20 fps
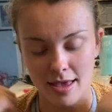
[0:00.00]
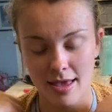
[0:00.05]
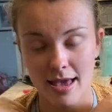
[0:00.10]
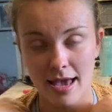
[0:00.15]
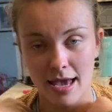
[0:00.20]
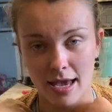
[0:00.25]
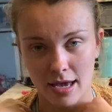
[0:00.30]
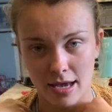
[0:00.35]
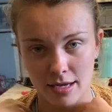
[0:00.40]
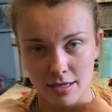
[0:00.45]

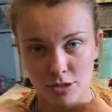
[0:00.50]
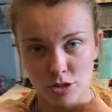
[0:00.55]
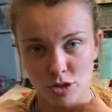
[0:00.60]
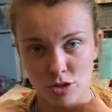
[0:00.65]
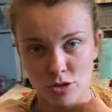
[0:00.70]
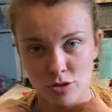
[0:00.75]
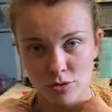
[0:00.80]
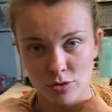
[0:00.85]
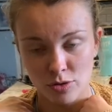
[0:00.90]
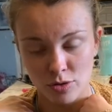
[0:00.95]
And
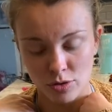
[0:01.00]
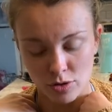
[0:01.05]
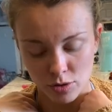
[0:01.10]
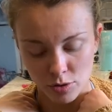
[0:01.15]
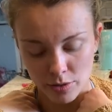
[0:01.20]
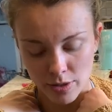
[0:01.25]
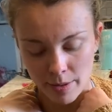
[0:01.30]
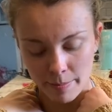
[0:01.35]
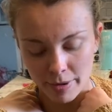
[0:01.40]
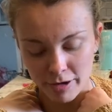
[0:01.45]
clue
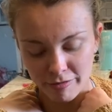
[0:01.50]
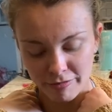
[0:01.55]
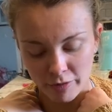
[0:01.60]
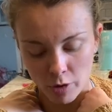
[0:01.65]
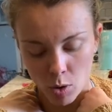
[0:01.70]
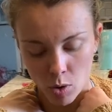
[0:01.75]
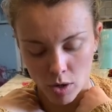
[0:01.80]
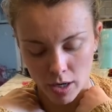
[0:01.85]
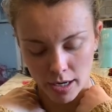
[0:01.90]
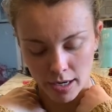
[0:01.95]
number
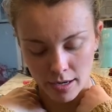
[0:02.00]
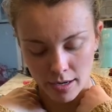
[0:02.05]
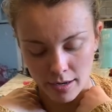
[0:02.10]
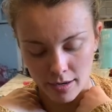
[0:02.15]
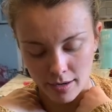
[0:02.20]
4,